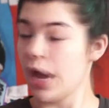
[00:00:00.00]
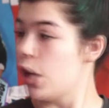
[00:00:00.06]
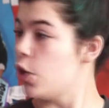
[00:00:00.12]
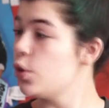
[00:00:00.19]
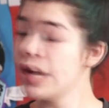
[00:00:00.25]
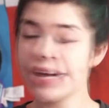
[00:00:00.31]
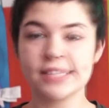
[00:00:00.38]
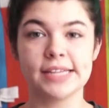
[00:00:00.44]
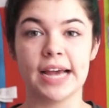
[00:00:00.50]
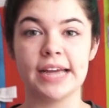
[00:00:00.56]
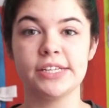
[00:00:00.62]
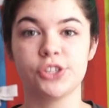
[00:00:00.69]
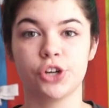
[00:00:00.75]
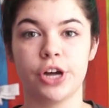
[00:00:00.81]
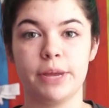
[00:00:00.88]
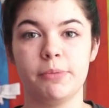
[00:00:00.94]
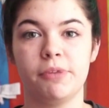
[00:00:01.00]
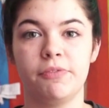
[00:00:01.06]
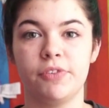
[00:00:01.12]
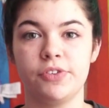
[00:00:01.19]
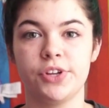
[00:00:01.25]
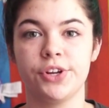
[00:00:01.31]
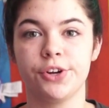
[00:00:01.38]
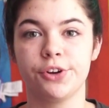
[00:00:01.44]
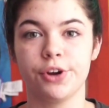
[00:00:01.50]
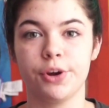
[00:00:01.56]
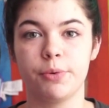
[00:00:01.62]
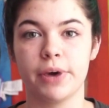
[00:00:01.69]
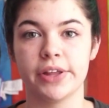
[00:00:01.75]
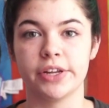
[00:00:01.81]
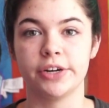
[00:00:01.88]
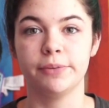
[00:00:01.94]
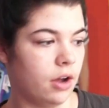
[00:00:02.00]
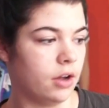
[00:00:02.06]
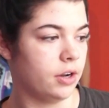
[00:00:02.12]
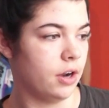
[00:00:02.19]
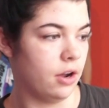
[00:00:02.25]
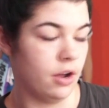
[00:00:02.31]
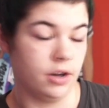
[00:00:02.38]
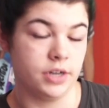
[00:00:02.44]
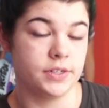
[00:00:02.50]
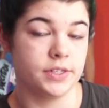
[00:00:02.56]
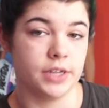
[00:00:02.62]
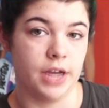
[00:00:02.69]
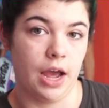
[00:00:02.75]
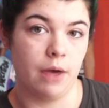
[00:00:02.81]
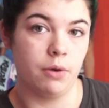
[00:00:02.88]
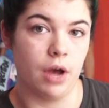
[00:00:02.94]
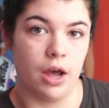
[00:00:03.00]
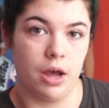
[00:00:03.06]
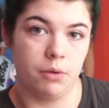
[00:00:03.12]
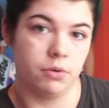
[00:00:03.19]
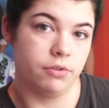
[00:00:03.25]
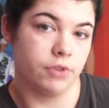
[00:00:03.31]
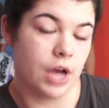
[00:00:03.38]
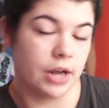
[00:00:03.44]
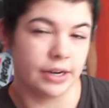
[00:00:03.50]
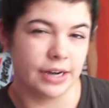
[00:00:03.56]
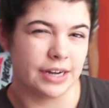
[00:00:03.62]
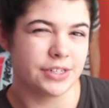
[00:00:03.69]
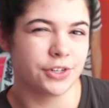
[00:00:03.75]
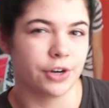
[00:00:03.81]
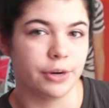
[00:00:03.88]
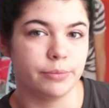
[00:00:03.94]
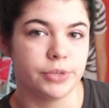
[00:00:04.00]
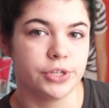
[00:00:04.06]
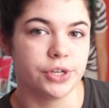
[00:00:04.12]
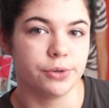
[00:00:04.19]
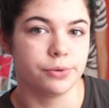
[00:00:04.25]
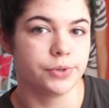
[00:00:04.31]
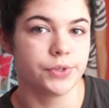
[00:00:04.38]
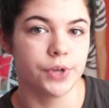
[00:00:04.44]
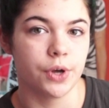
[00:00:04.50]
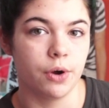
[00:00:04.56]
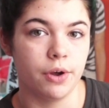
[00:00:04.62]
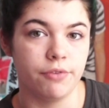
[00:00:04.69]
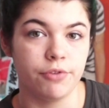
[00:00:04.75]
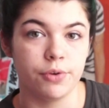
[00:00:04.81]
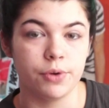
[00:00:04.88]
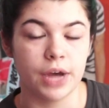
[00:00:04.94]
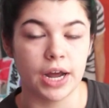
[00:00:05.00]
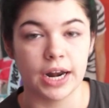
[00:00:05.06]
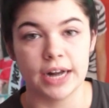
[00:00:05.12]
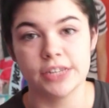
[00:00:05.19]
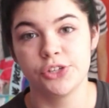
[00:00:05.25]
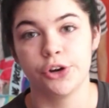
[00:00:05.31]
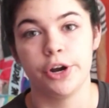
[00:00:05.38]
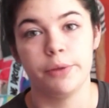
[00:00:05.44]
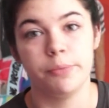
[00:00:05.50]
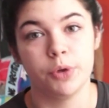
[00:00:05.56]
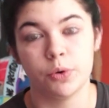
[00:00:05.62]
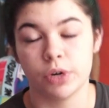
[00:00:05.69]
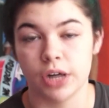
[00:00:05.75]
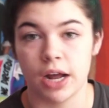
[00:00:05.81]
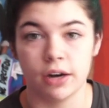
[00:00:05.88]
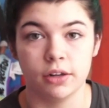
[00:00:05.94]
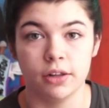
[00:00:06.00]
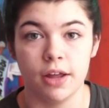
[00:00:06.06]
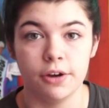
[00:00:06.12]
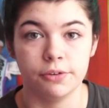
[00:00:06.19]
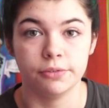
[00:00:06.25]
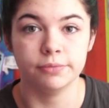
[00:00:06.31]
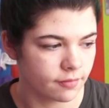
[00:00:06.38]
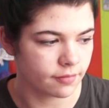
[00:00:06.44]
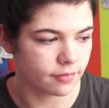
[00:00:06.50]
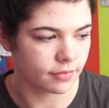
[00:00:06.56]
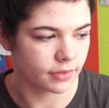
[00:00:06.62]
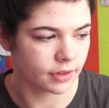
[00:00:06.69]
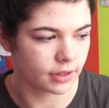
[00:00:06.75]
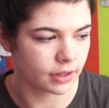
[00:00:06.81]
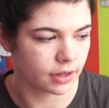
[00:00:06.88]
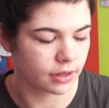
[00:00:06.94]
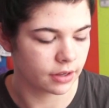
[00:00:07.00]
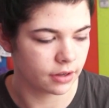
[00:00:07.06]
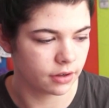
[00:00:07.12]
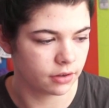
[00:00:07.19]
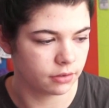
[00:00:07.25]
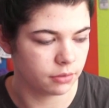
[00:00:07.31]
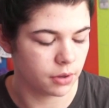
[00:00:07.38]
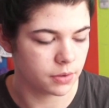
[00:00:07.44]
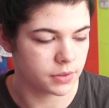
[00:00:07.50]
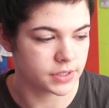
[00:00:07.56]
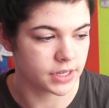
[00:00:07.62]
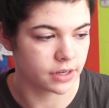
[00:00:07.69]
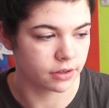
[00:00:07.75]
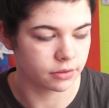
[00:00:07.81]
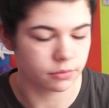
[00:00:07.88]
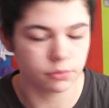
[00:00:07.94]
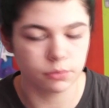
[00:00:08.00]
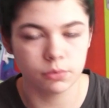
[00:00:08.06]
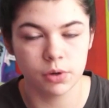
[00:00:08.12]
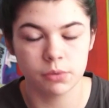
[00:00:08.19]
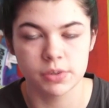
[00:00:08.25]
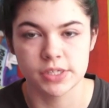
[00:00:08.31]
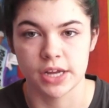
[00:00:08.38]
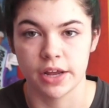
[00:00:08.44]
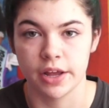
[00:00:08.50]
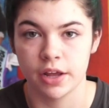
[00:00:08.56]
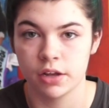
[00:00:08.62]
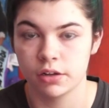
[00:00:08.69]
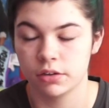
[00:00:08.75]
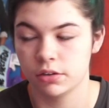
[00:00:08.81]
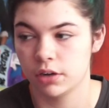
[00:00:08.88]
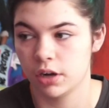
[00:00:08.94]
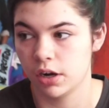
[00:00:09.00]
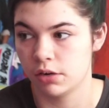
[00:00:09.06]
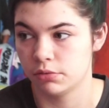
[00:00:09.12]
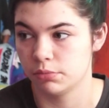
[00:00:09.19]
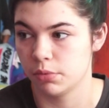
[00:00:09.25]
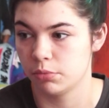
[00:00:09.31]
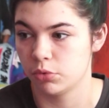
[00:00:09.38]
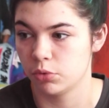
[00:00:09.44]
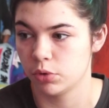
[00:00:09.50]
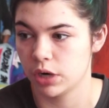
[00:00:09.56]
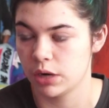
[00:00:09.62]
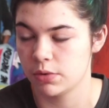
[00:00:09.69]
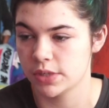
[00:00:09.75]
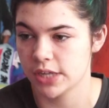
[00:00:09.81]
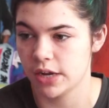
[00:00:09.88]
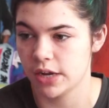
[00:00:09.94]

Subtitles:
who gets ice cream in 50-degree weather? Honestly, I would have gotten ice cream too, so if you got ice cream, you were not alone. What was I? Where was I at? I don't remember where I was